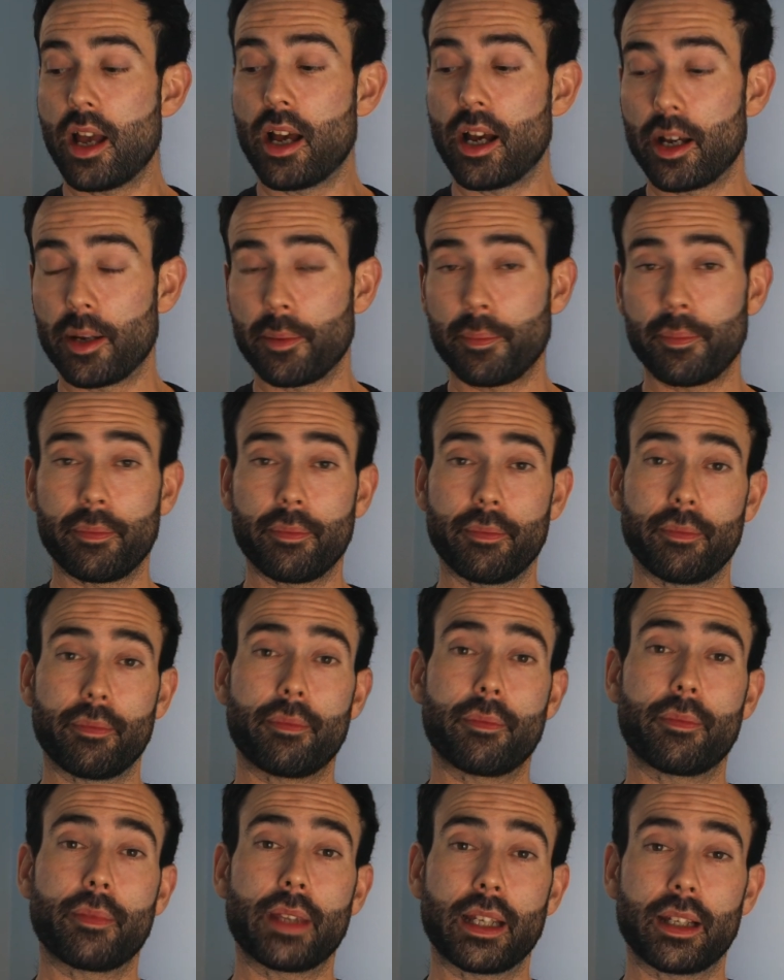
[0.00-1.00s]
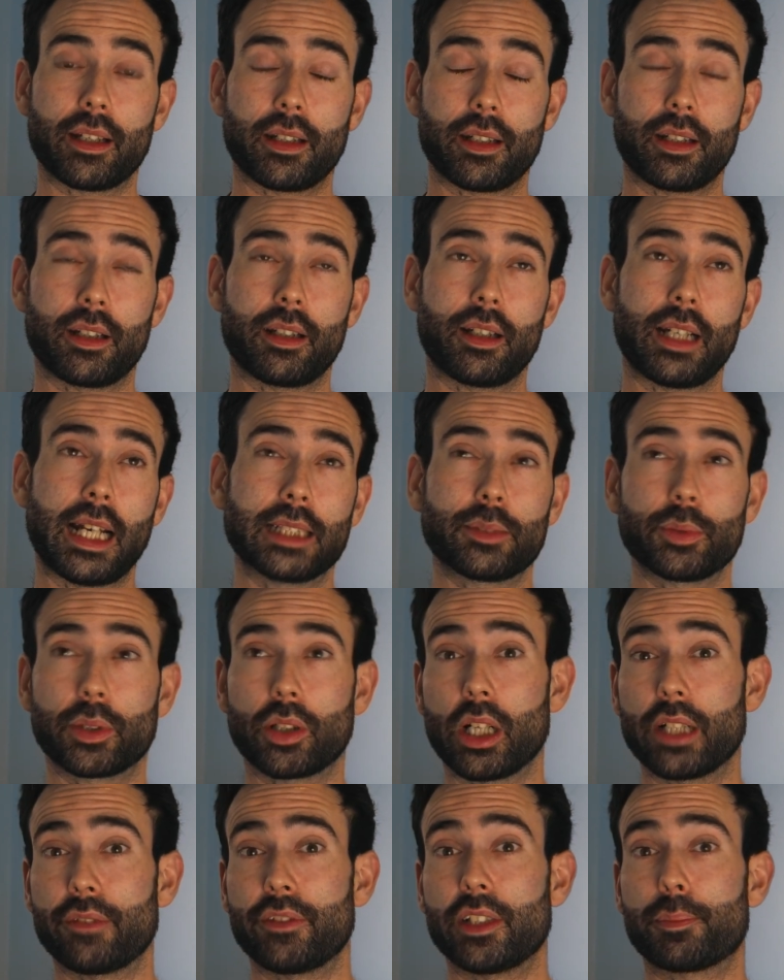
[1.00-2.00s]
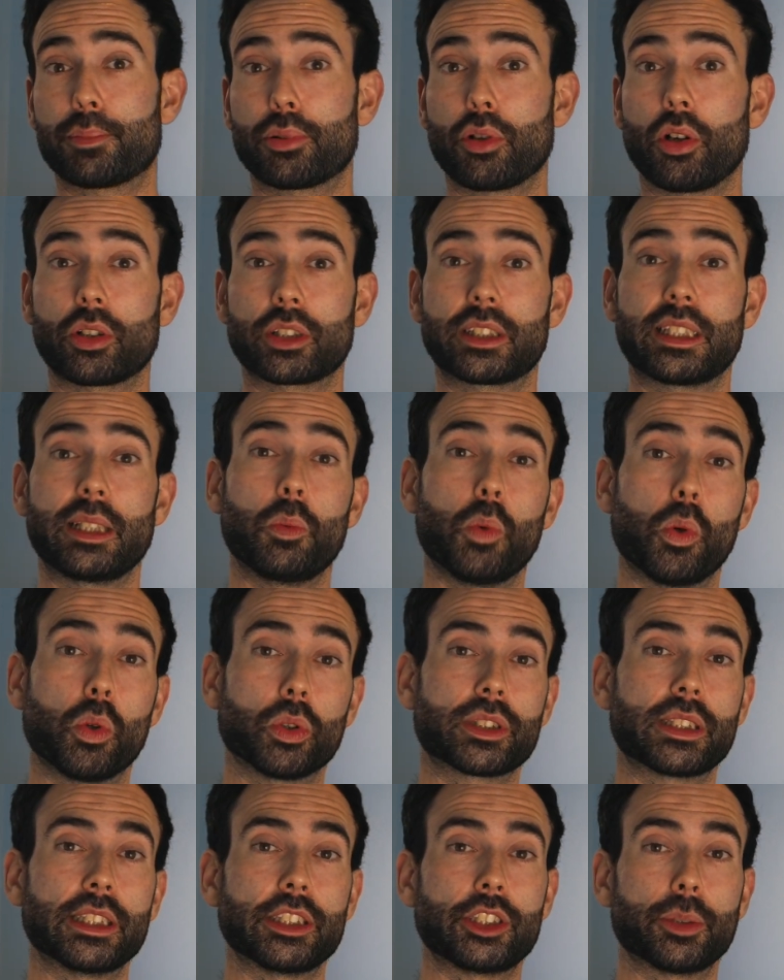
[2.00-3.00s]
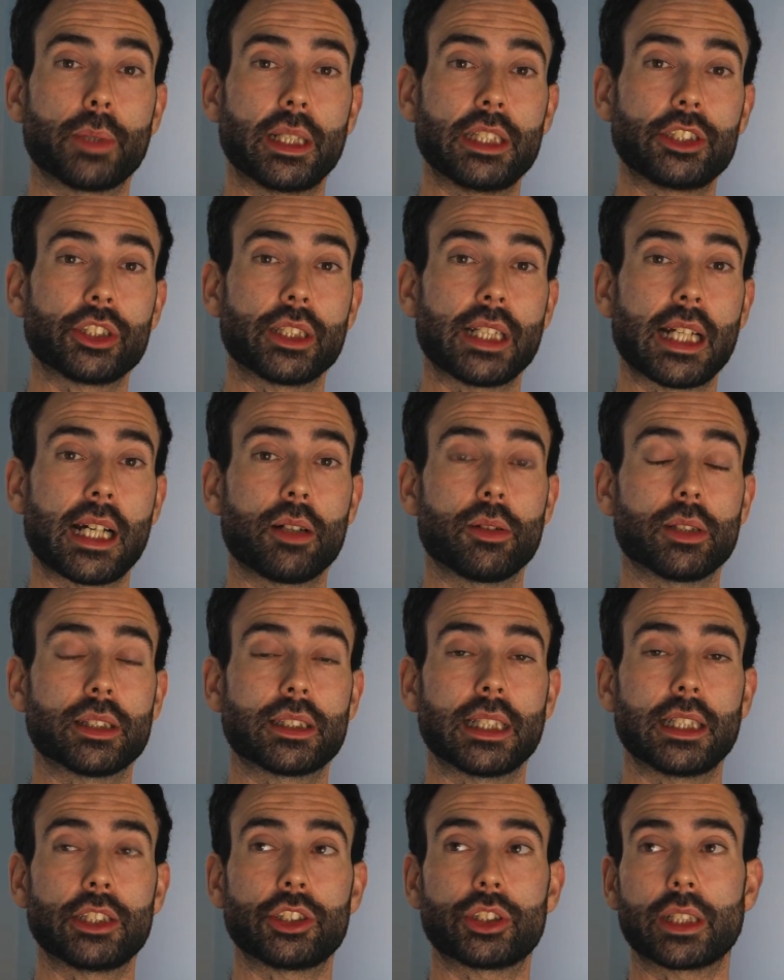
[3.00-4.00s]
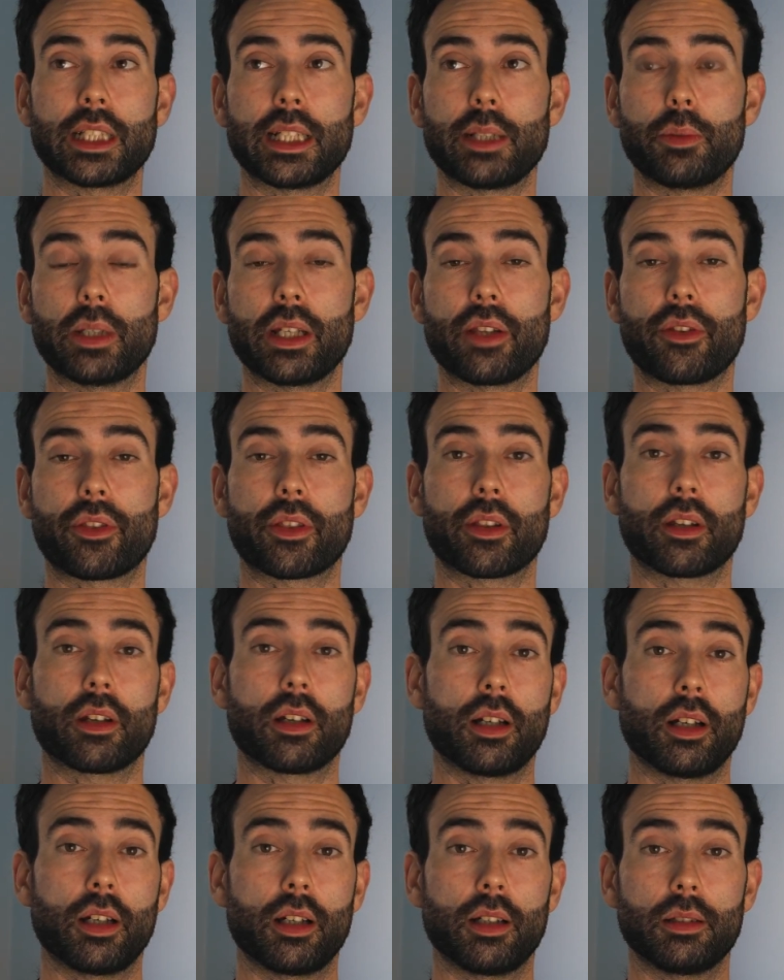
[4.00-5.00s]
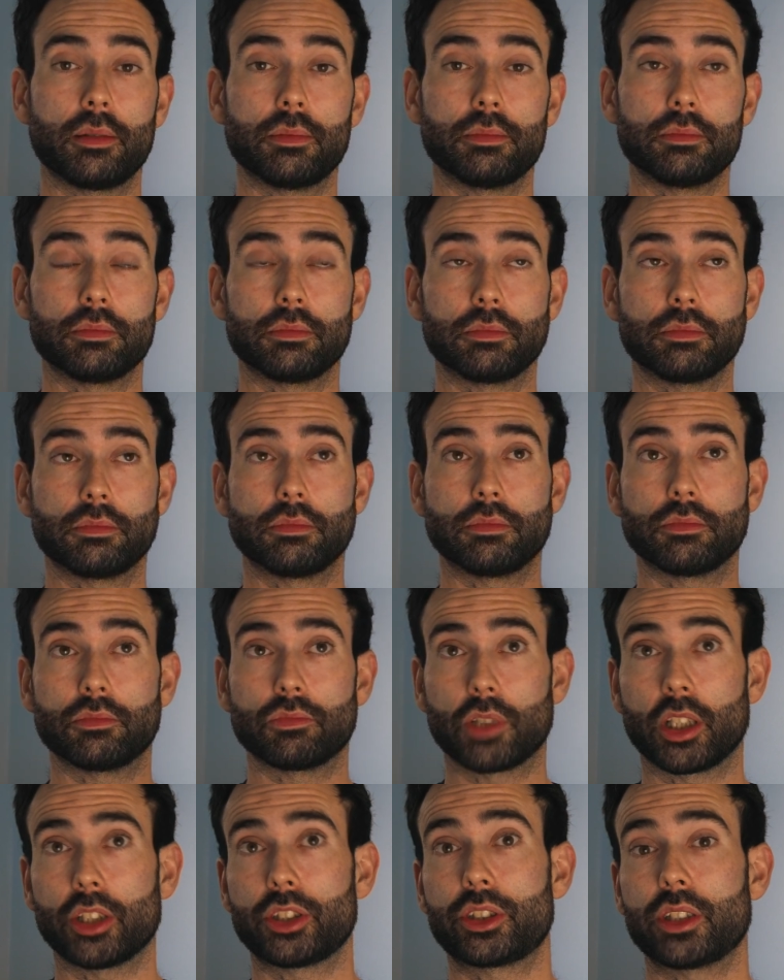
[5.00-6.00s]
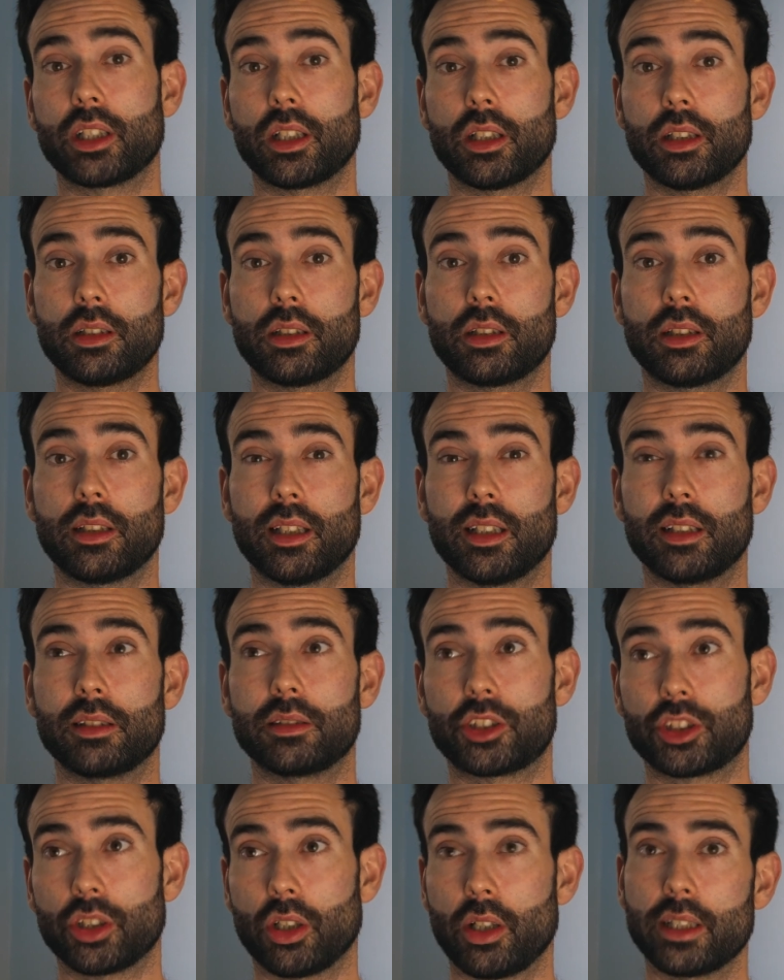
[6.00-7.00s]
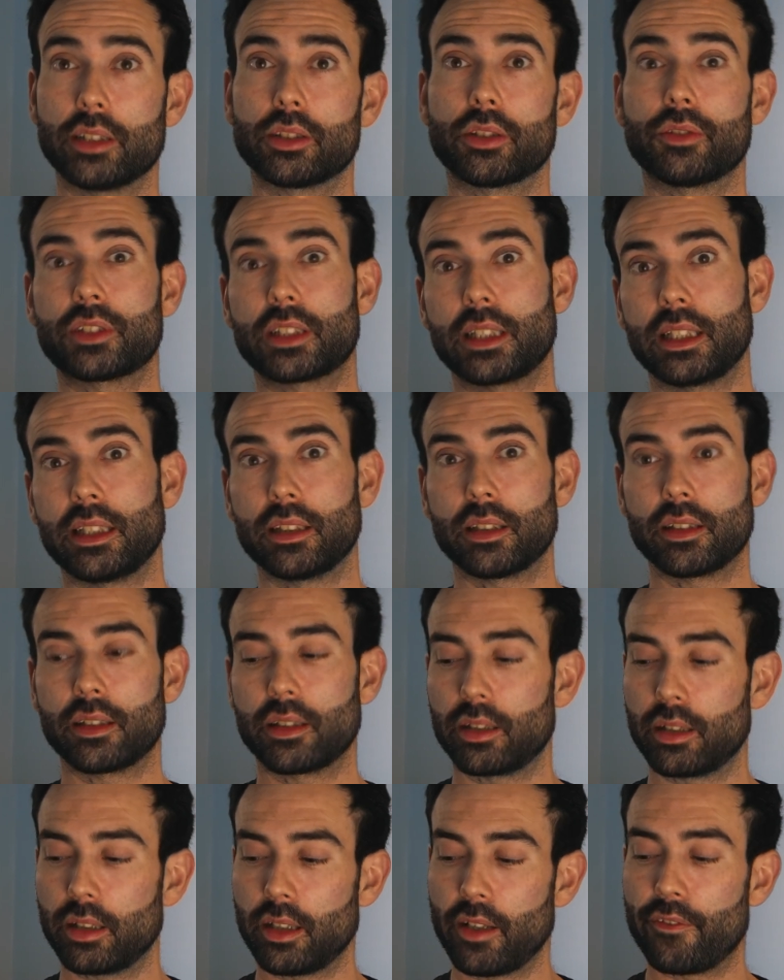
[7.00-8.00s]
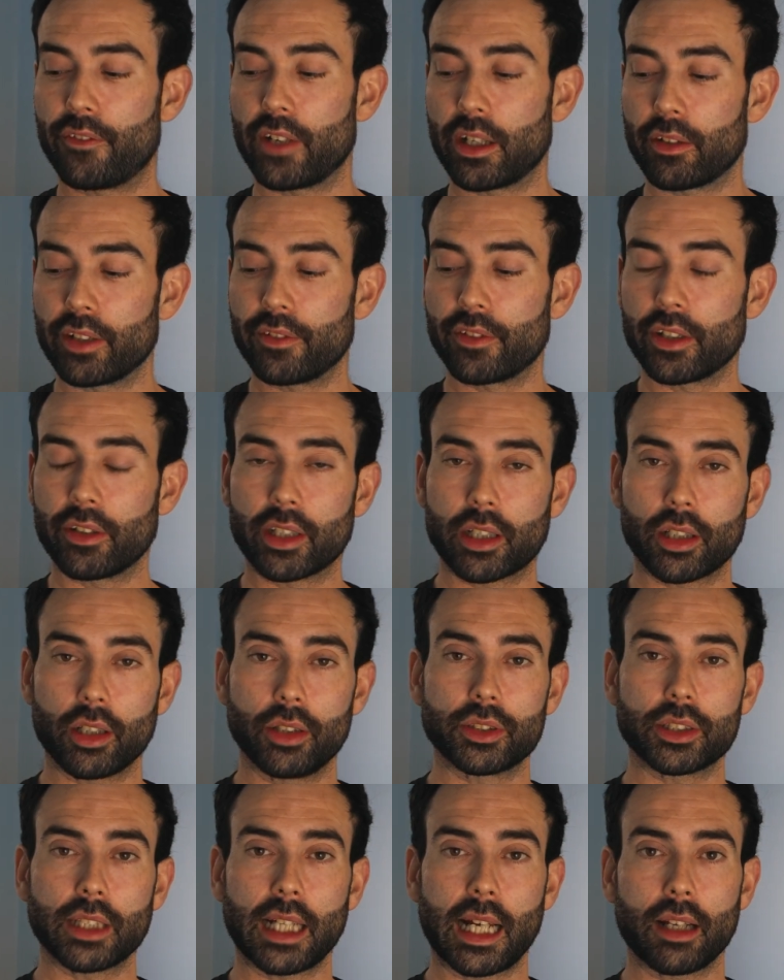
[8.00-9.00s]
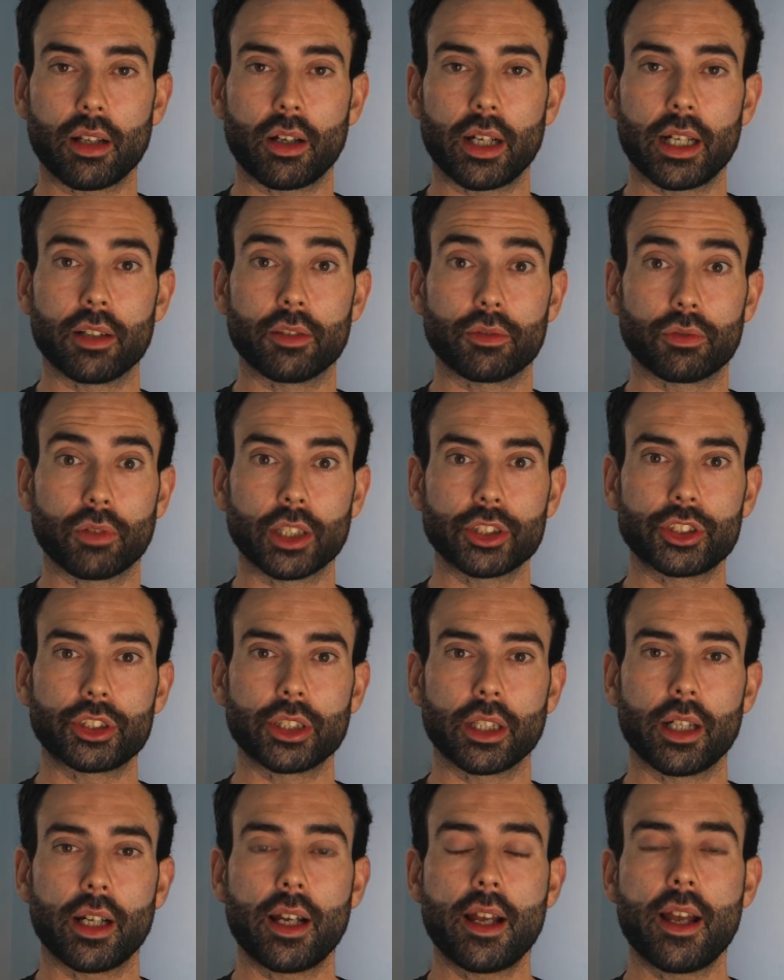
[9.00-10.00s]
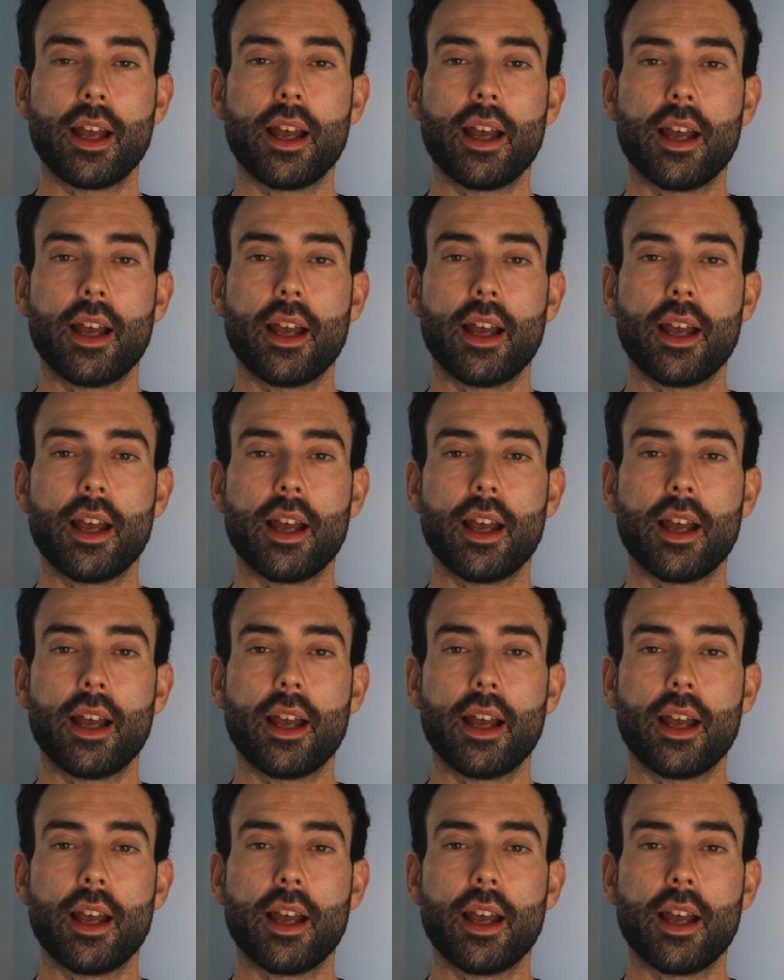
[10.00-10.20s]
As we're kind of in a proxy war situation now, essentially with Russia, and China's obviously a very, very close ally of Russia.